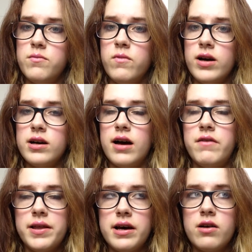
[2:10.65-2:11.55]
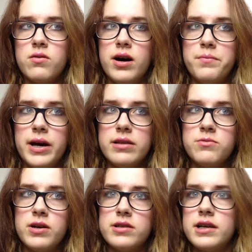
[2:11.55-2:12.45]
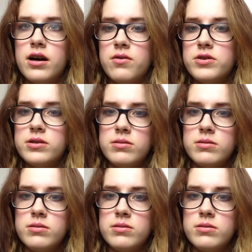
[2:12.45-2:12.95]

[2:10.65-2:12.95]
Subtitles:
I've had that quite a bit, where it's like, oh,